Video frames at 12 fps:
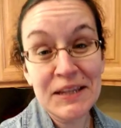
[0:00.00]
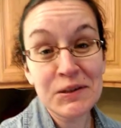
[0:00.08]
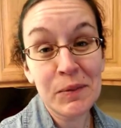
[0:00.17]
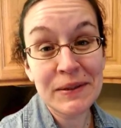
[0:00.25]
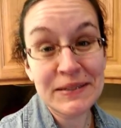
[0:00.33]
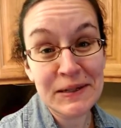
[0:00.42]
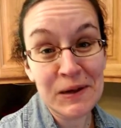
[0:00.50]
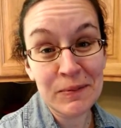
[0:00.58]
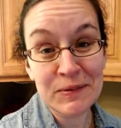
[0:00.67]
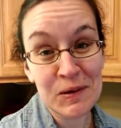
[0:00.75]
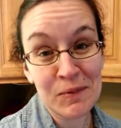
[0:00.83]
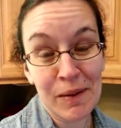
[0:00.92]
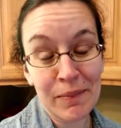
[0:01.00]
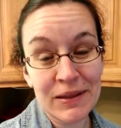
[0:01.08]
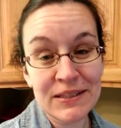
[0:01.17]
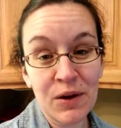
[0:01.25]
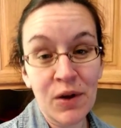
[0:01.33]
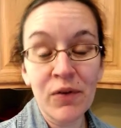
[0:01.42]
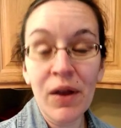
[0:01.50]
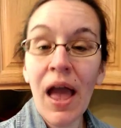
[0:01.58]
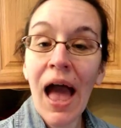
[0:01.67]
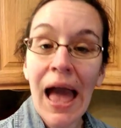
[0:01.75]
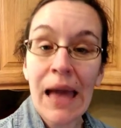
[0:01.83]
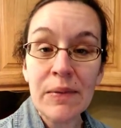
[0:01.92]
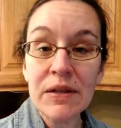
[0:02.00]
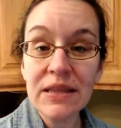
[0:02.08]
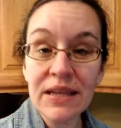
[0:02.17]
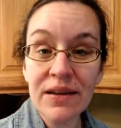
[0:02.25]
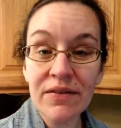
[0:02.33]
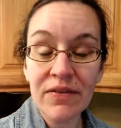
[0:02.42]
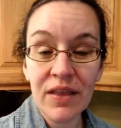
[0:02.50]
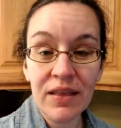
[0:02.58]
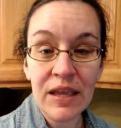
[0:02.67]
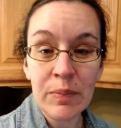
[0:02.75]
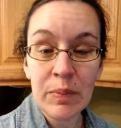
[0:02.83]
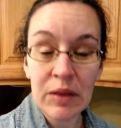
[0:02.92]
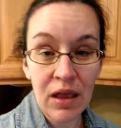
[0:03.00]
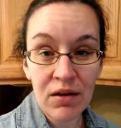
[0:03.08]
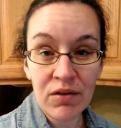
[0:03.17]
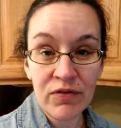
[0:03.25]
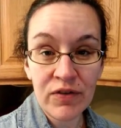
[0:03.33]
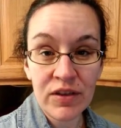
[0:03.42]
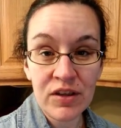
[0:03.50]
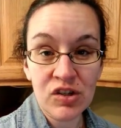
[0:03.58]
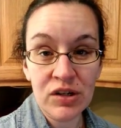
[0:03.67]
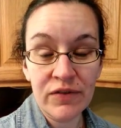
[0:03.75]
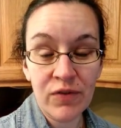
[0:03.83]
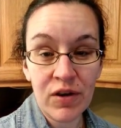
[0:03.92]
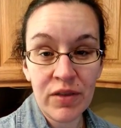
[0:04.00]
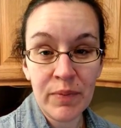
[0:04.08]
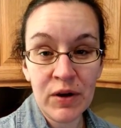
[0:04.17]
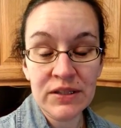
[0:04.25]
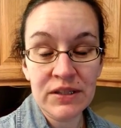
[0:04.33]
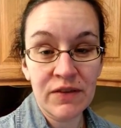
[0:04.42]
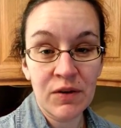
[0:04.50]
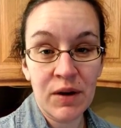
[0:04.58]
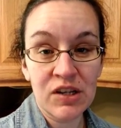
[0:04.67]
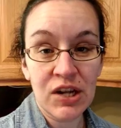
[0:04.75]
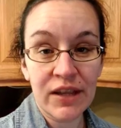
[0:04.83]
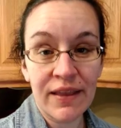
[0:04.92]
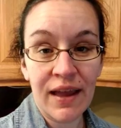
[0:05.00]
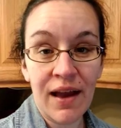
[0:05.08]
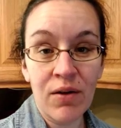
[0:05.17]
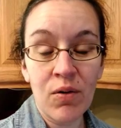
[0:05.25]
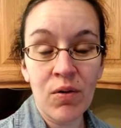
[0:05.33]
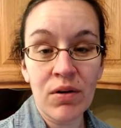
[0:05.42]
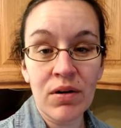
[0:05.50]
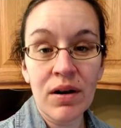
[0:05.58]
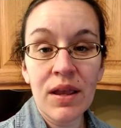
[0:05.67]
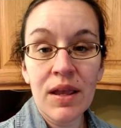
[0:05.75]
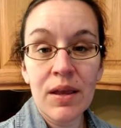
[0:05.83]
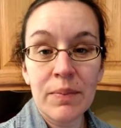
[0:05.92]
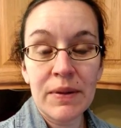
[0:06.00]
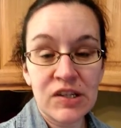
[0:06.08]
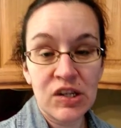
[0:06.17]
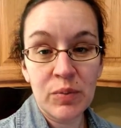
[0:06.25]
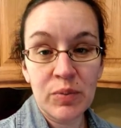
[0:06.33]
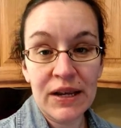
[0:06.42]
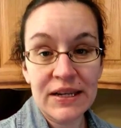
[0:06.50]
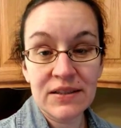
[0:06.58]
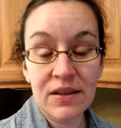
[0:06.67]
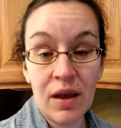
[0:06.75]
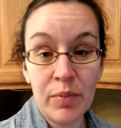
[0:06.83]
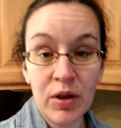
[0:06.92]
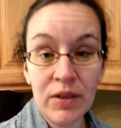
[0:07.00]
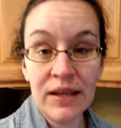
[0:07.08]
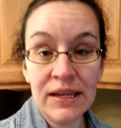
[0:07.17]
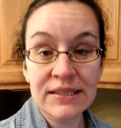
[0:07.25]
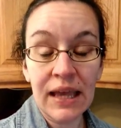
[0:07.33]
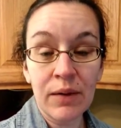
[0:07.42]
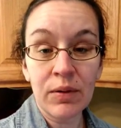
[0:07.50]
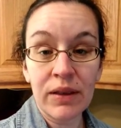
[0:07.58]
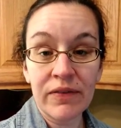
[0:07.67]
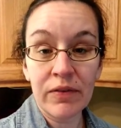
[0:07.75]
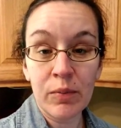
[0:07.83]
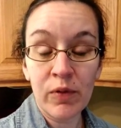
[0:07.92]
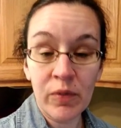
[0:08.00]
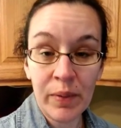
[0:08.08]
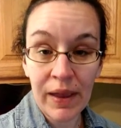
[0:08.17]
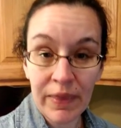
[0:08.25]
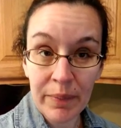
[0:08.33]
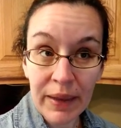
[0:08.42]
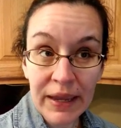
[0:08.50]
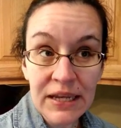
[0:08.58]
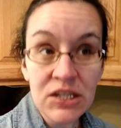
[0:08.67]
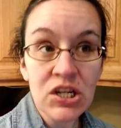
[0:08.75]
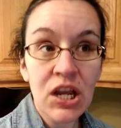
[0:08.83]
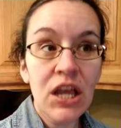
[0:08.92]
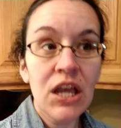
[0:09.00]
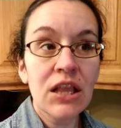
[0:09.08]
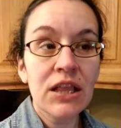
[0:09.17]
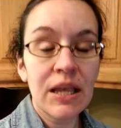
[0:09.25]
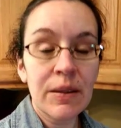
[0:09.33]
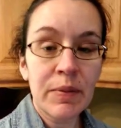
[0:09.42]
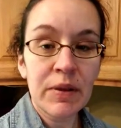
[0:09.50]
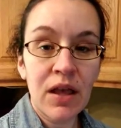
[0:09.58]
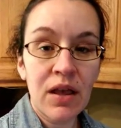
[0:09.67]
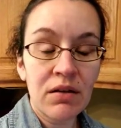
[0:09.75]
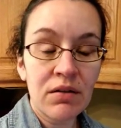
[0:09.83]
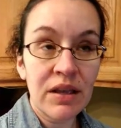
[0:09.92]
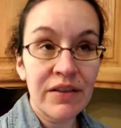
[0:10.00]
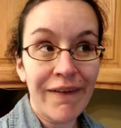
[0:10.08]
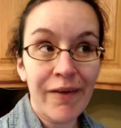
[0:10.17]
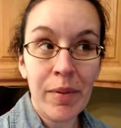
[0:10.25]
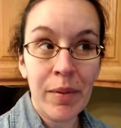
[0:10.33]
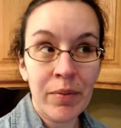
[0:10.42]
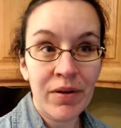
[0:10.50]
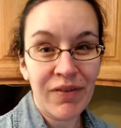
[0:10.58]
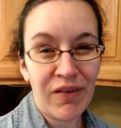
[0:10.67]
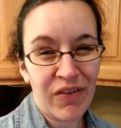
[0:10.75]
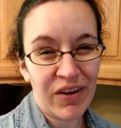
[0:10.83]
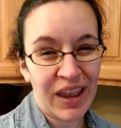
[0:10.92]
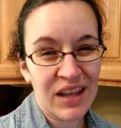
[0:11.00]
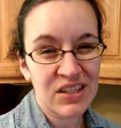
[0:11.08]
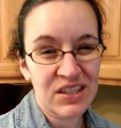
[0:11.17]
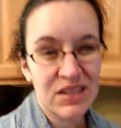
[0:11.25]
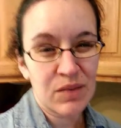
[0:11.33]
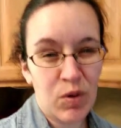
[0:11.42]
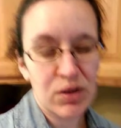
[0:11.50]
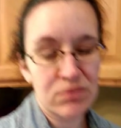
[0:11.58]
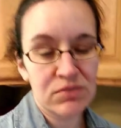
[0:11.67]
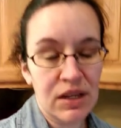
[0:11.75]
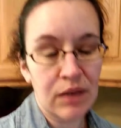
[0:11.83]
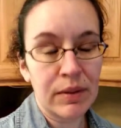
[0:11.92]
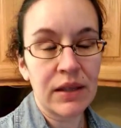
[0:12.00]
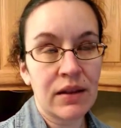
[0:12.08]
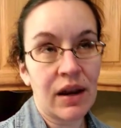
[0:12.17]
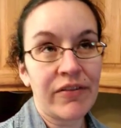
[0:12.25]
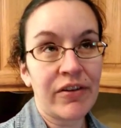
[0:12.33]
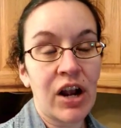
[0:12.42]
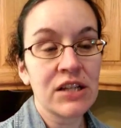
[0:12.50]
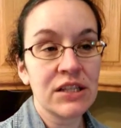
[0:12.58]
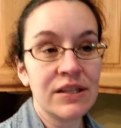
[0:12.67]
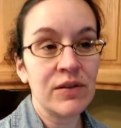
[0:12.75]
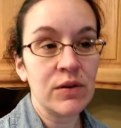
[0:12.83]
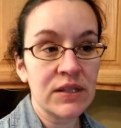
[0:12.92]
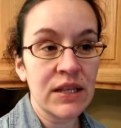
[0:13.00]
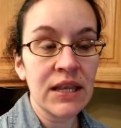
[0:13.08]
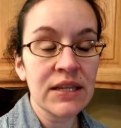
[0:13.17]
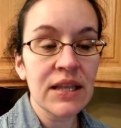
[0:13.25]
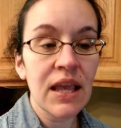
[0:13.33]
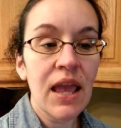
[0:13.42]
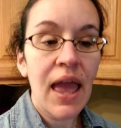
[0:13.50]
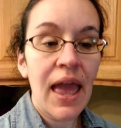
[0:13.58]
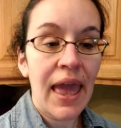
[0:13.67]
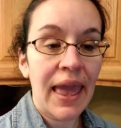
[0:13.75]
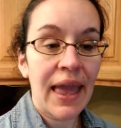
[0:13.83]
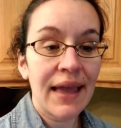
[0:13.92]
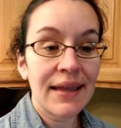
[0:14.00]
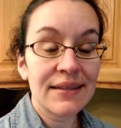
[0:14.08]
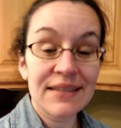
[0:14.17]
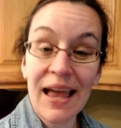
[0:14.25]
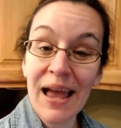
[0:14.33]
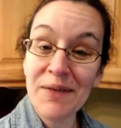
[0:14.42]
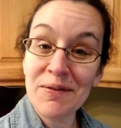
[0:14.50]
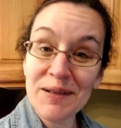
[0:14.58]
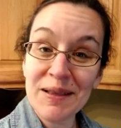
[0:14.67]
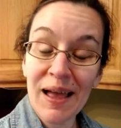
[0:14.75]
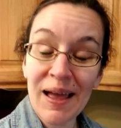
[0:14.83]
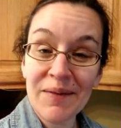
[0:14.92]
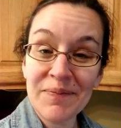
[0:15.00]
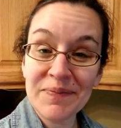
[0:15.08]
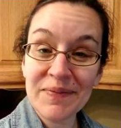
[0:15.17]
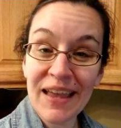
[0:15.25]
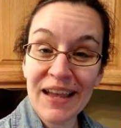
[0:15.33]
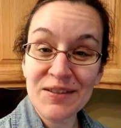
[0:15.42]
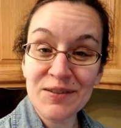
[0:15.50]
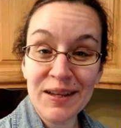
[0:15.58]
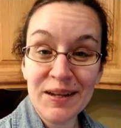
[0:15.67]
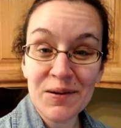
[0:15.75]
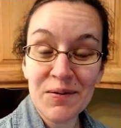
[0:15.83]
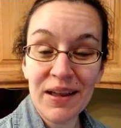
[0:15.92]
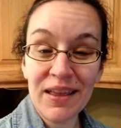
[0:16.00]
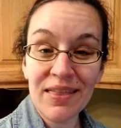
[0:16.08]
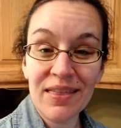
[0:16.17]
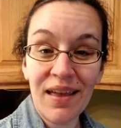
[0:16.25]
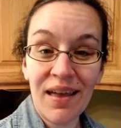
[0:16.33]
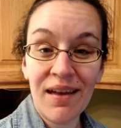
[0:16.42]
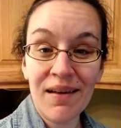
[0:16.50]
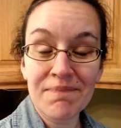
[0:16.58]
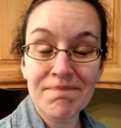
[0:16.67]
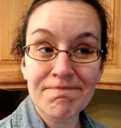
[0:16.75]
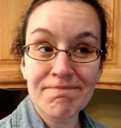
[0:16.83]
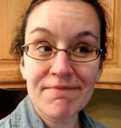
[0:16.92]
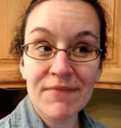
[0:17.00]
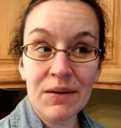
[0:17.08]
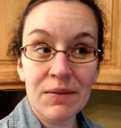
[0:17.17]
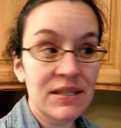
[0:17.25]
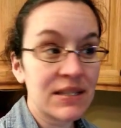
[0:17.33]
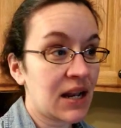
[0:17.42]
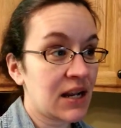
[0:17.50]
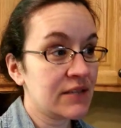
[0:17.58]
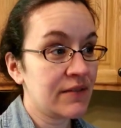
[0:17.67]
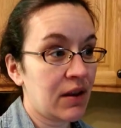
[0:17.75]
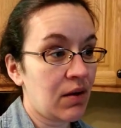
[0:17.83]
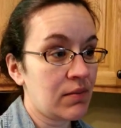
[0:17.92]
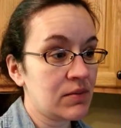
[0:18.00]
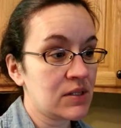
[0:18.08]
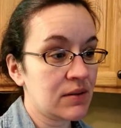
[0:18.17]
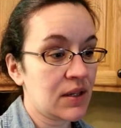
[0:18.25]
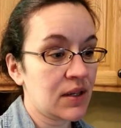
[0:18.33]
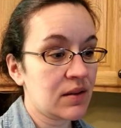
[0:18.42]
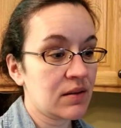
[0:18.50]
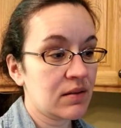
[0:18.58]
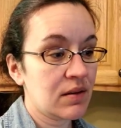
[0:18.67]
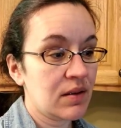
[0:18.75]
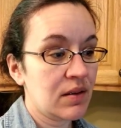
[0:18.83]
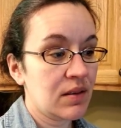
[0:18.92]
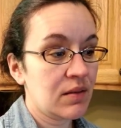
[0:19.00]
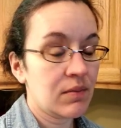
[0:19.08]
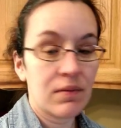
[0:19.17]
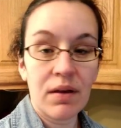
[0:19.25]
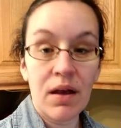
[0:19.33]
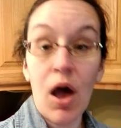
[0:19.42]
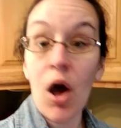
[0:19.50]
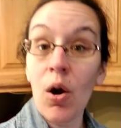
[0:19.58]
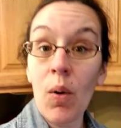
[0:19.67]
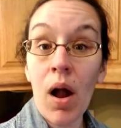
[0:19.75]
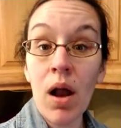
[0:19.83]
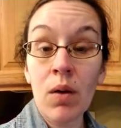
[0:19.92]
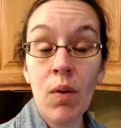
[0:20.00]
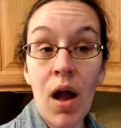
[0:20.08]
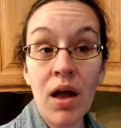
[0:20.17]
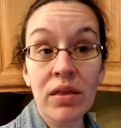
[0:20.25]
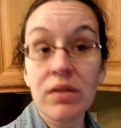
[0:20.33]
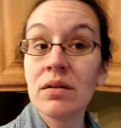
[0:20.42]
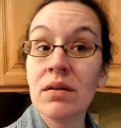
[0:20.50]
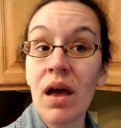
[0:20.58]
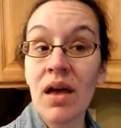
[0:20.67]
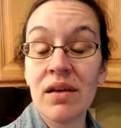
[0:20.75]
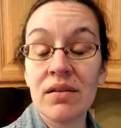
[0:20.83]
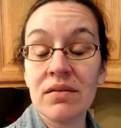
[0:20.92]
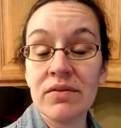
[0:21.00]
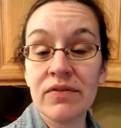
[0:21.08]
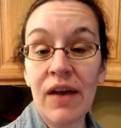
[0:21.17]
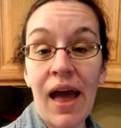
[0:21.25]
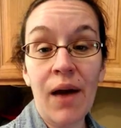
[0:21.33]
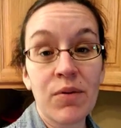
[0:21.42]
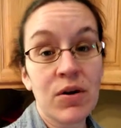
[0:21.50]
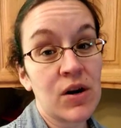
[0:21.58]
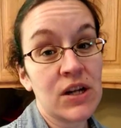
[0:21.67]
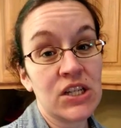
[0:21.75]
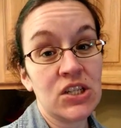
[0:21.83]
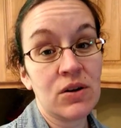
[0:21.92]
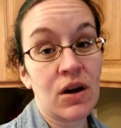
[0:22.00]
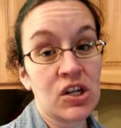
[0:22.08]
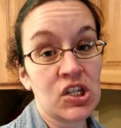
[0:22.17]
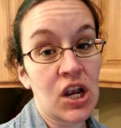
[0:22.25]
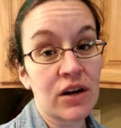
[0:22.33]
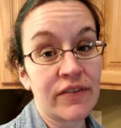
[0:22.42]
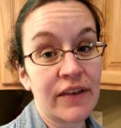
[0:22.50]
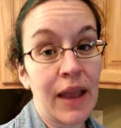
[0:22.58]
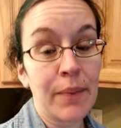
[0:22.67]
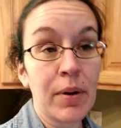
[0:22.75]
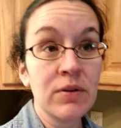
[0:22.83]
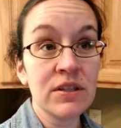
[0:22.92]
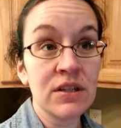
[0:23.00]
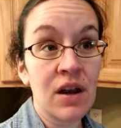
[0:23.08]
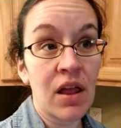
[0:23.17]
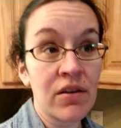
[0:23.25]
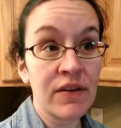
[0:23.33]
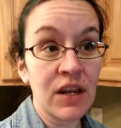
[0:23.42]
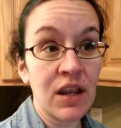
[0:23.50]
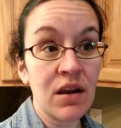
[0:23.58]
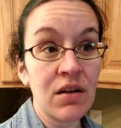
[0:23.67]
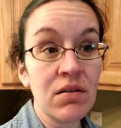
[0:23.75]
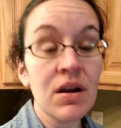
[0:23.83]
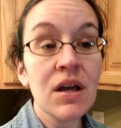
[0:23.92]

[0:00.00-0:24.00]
to a busy homeschool mama. So I will leave the link below for the Journey Forth books if you want to check that out, or BJU Press uh, book links. I will leave the Moving Beyond the Page, link below. If I remember, if I forget, just someone tell me that I forgot to leave those links. And I will um, catch you later with um, what's the next video I'm doing. Oh, our walkthrough of how we're going to do our geography. I posted another video